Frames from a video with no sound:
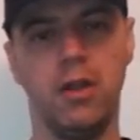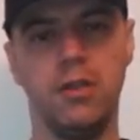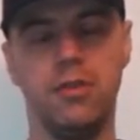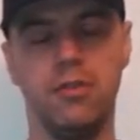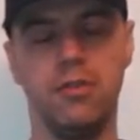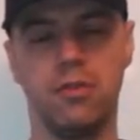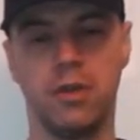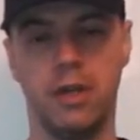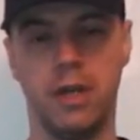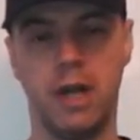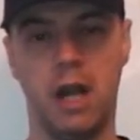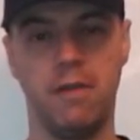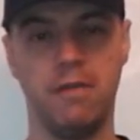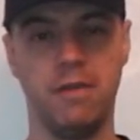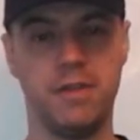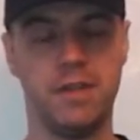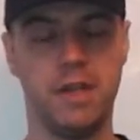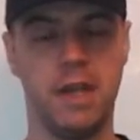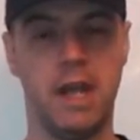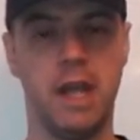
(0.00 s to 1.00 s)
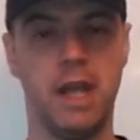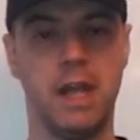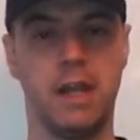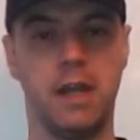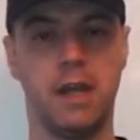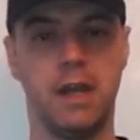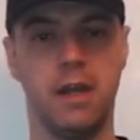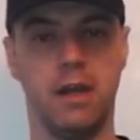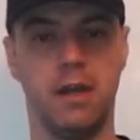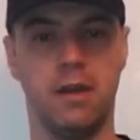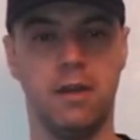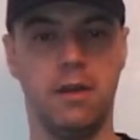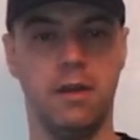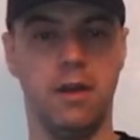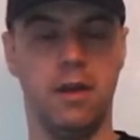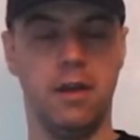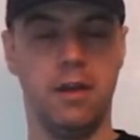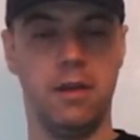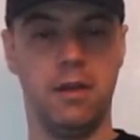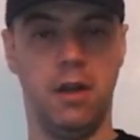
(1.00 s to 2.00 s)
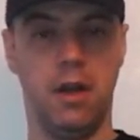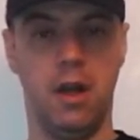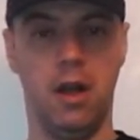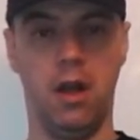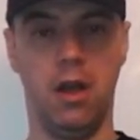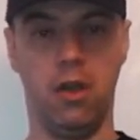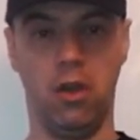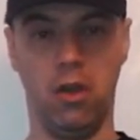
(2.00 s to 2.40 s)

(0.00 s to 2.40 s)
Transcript: you can either take a